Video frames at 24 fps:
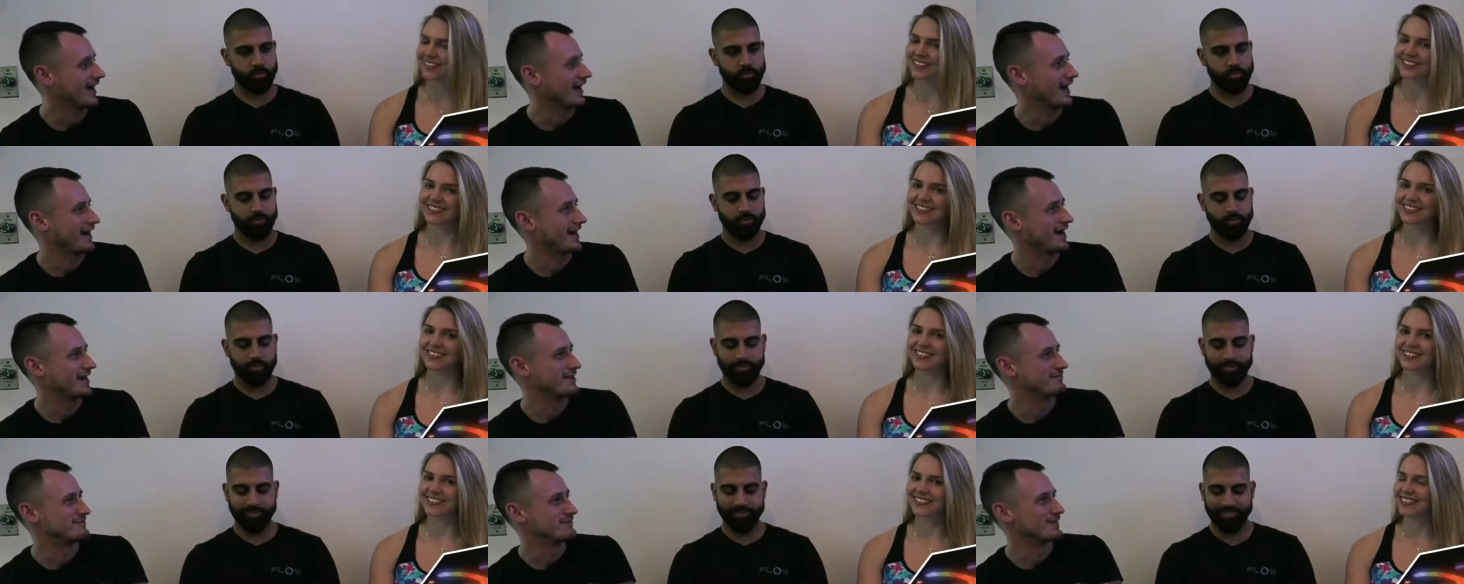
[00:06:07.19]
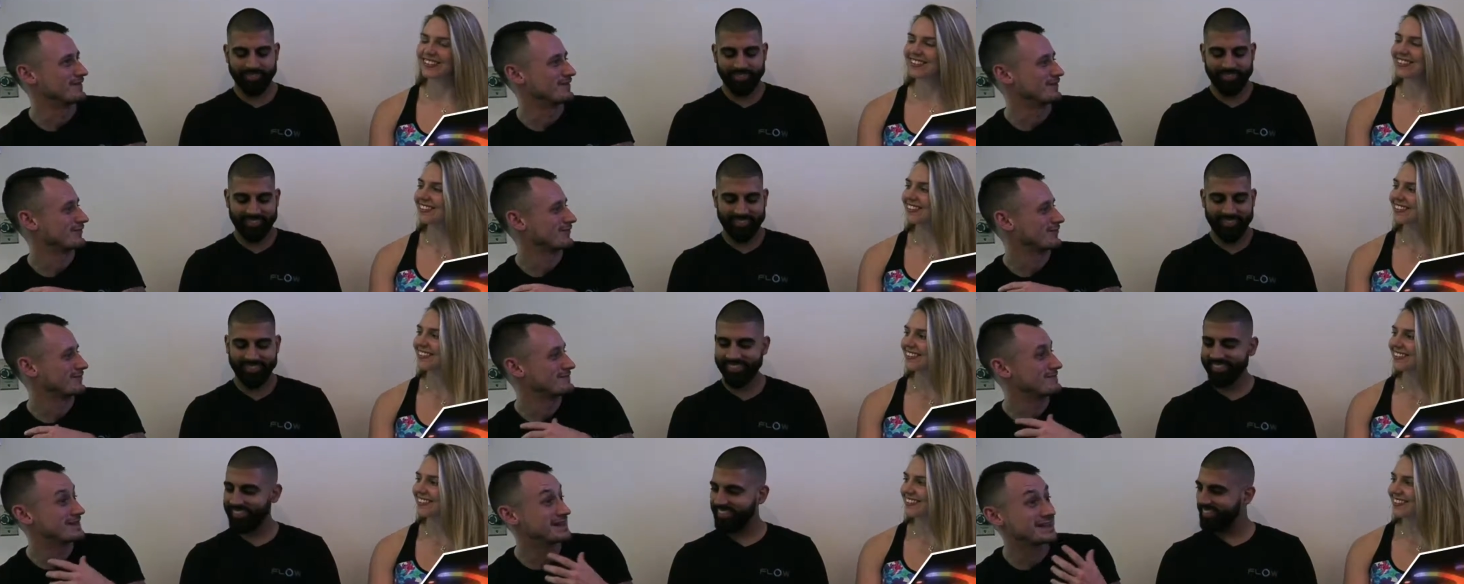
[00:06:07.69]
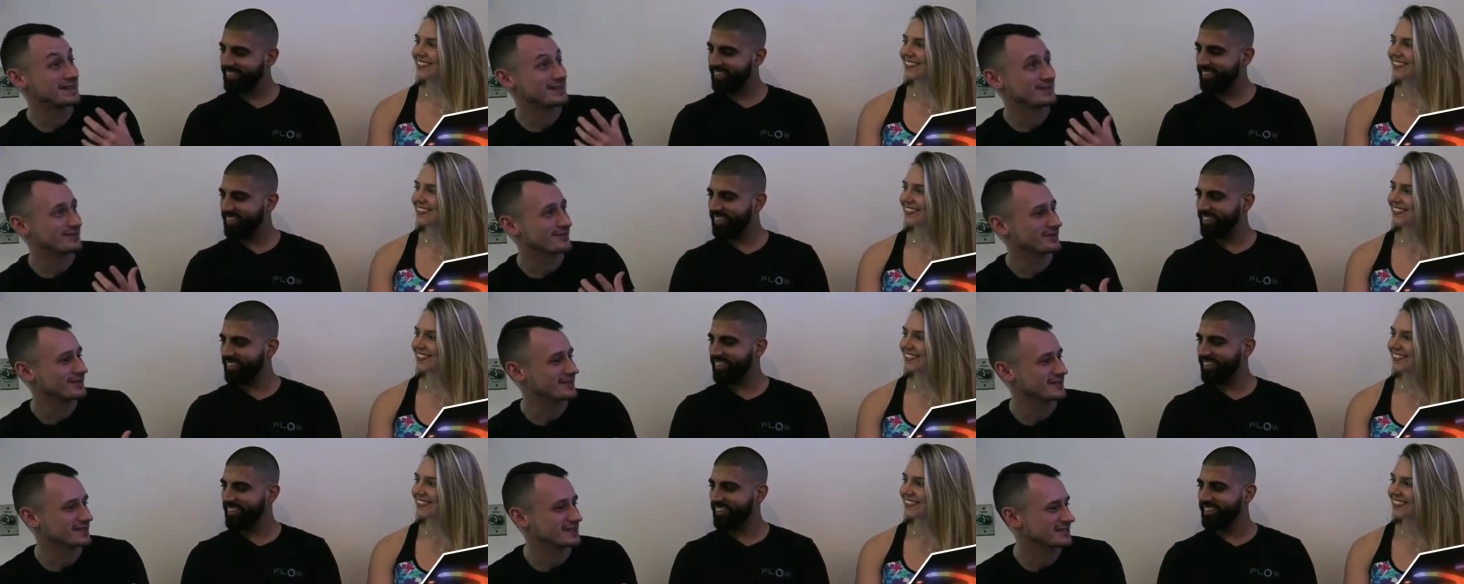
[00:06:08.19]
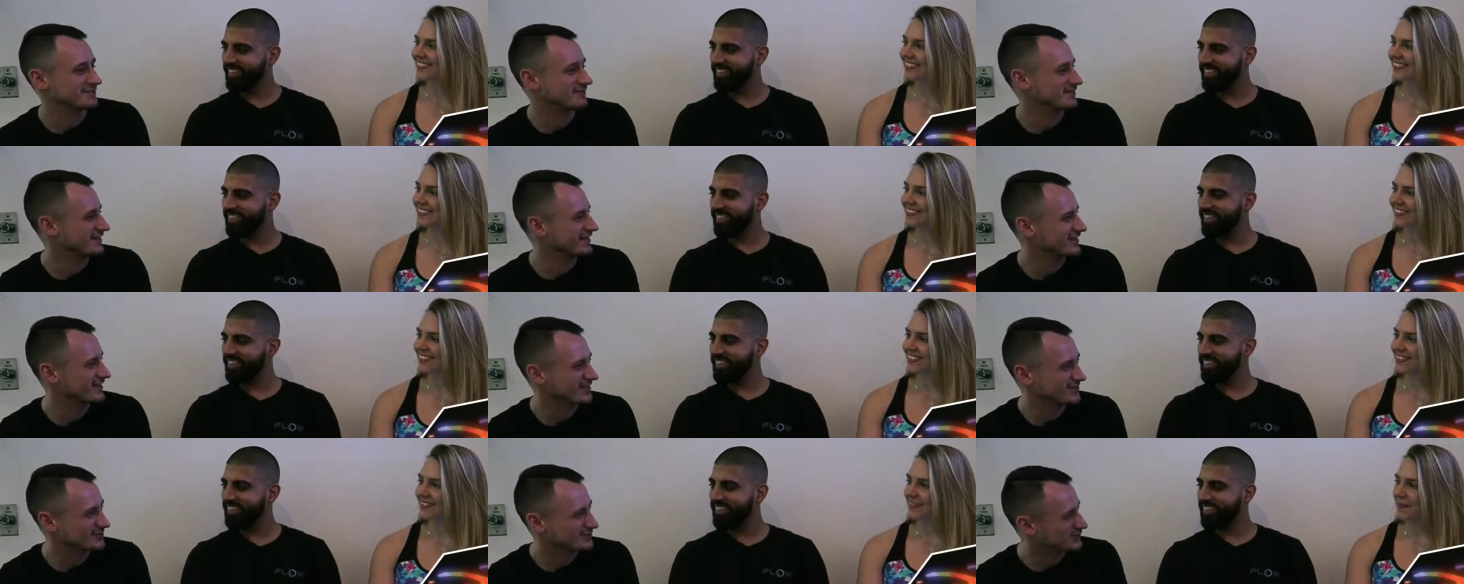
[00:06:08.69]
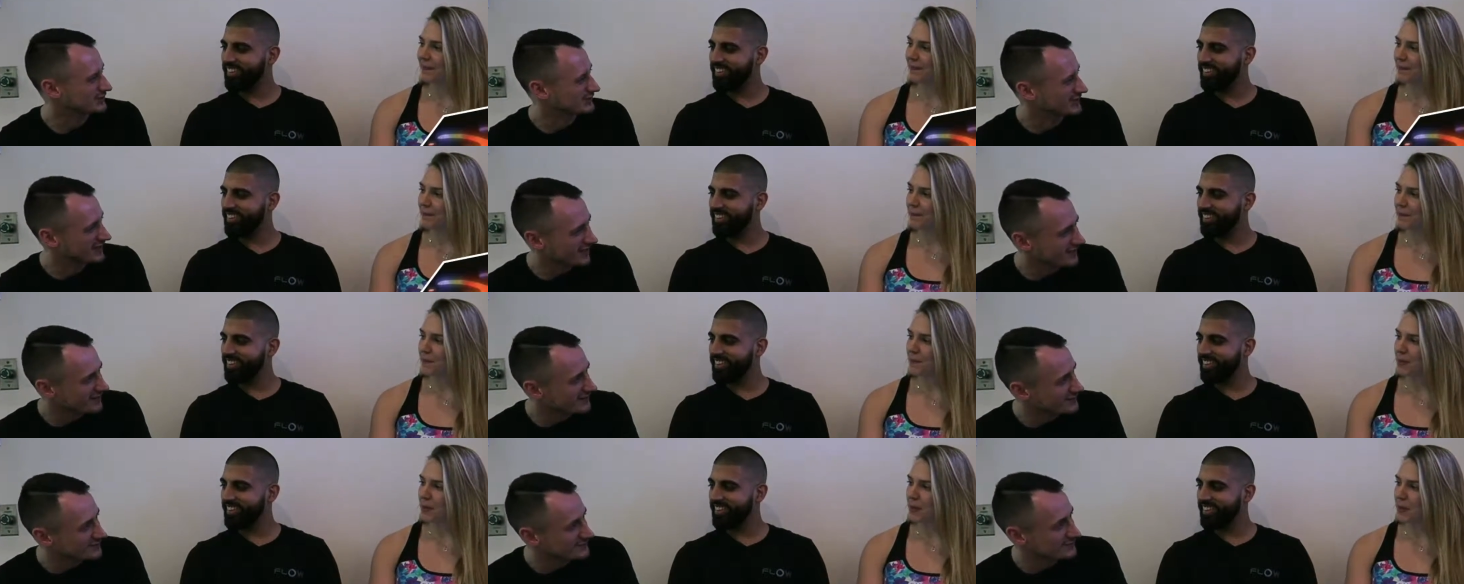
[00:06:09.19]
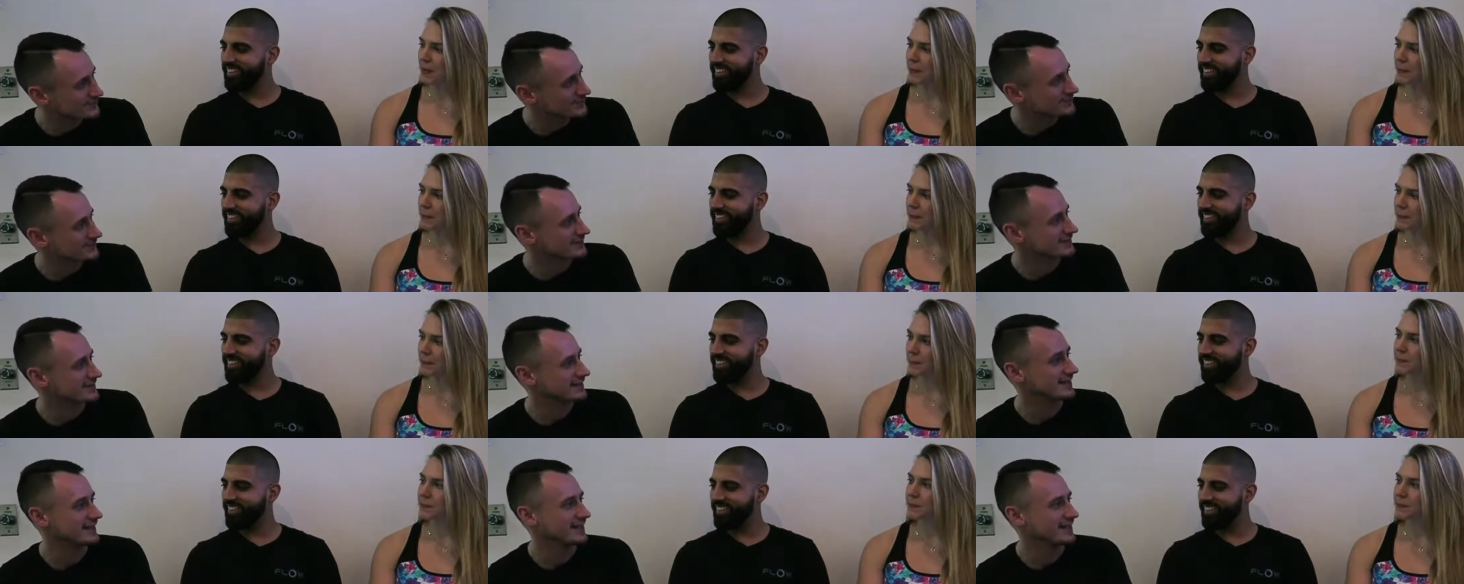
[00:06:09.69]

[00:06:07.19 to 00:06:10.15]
Speaker 1: Um, for me, the first time I did that, I saw dinosaurs,